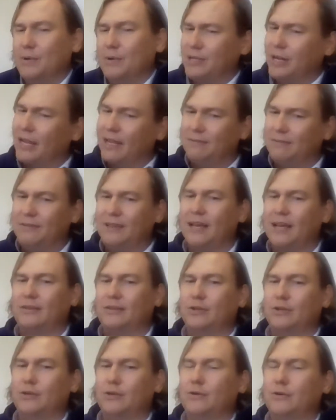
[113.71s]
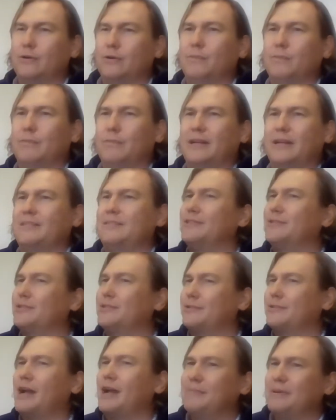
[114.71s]
which I have yet to Google, but it's
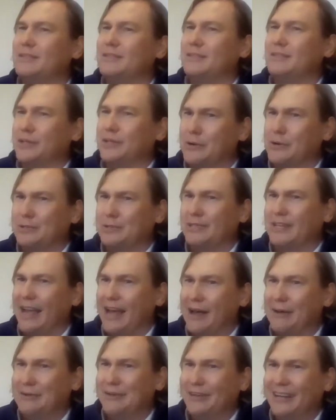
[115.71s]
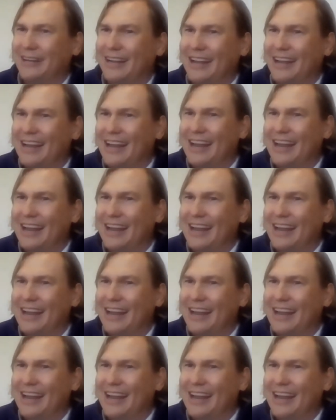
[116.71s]
described as a ghost town.